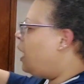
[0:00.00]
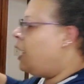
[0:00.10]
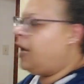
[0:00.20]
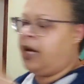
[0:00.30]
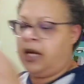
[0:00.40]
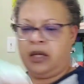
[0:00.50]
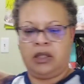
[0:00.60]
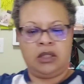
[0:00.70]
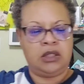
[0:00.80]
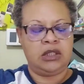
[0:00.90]

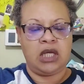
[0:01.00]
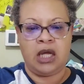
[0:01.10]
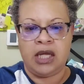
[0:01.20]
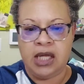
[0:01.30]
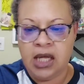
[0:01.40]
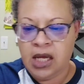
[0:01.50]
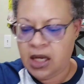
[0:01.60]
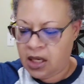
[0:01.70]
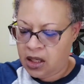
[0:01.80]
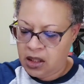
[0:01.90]
And
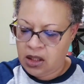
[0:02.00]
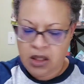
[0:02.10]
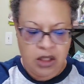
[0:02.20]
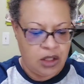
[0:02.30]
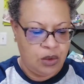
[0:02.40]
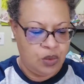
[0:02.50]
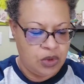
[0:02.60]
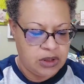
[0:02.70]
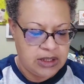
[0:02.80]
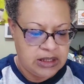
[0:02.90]
again, you
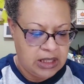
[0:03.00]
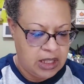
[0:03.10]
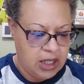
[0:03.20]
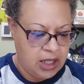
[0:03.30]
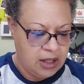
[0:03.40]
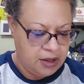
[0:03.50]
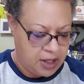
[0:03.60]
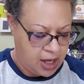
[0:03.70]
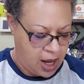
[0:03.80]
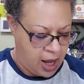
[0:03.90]
will see
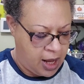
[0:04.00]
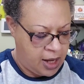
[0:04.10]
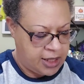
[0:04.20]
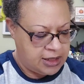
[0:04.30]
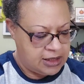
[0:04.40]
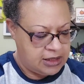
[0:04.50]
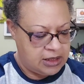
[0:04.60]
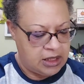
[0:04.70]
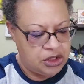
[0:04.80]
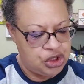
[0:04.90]
that I
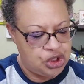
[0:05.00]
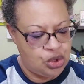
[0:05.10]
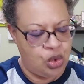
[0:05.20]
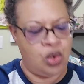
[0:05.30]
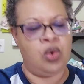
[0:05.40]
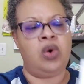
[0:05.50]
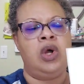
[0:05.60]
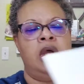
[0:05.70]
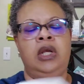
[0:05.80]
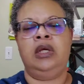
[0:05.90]
stitched
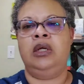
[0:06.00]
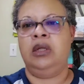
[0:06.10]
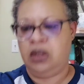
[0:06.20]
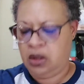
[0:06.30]
on